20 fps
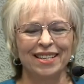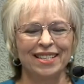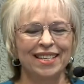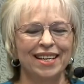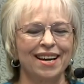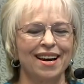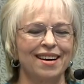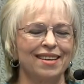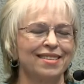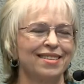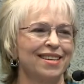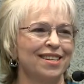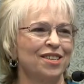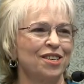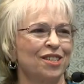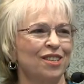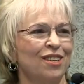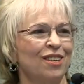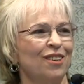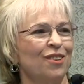
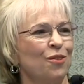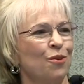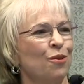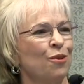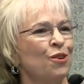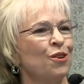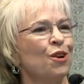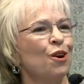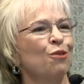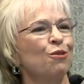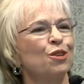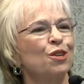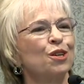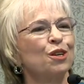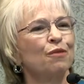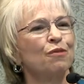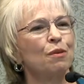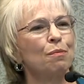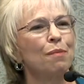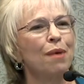cognition, or the notion
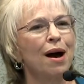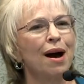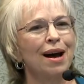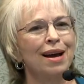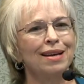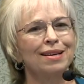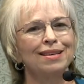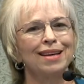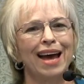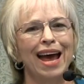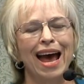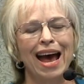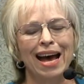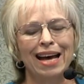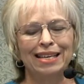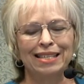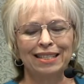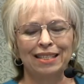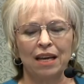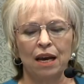of the mind
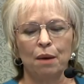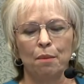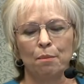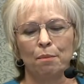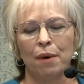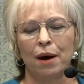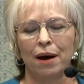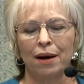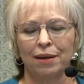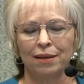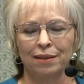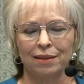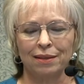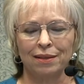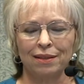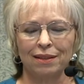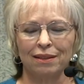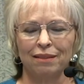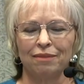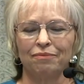as embodied.
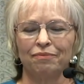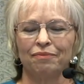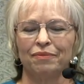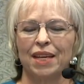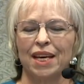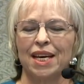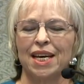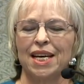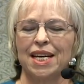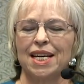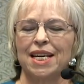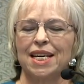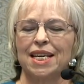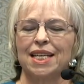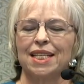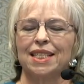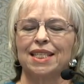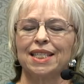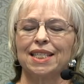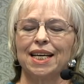
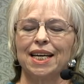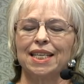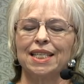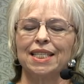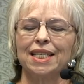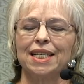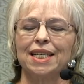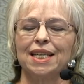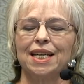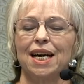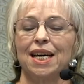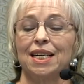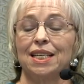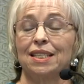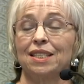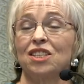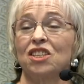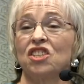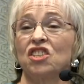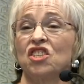This idea got
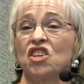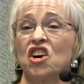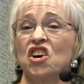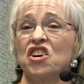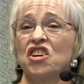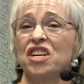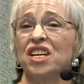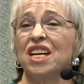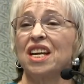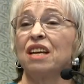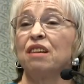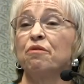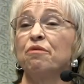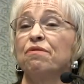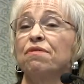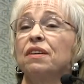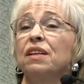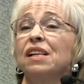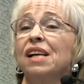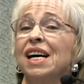its start in
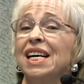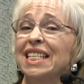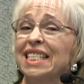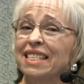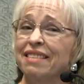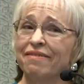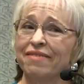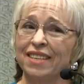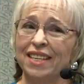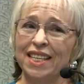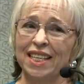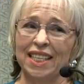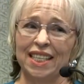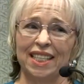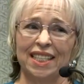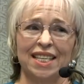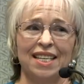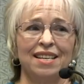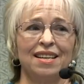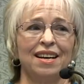philosophy,
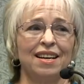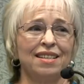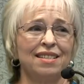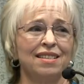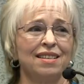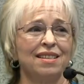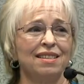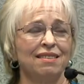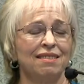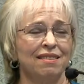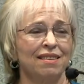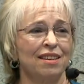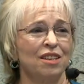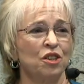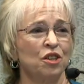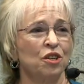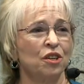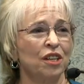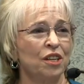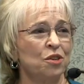a 19th and
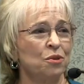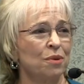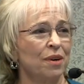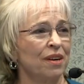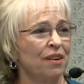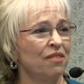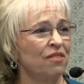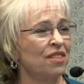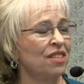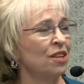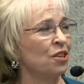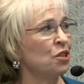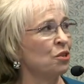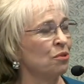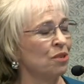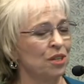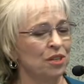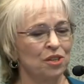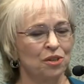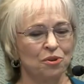early 20th
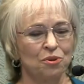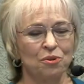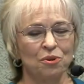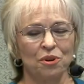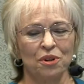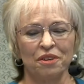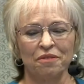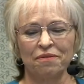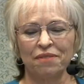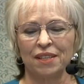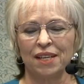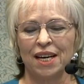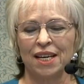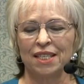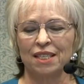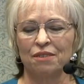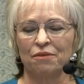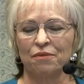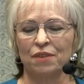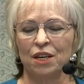century school of
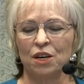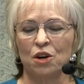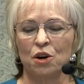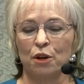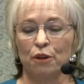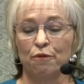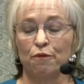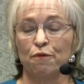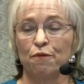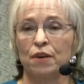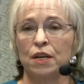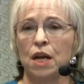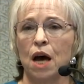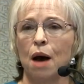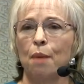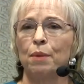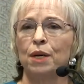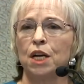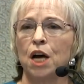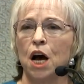philosophy called
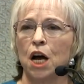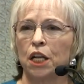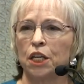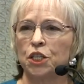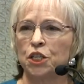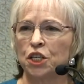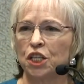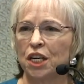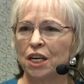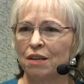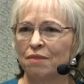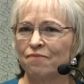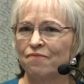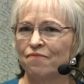phenomenology,